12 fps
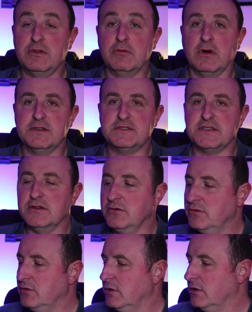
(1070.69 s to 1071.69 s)
UI
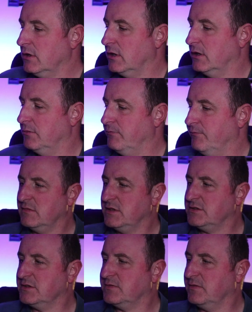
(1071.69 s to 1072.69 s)
2,
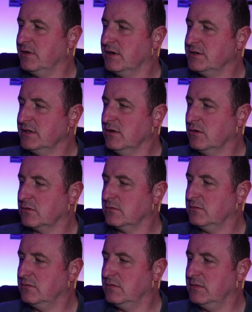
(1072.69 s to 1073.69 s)
it just flies along.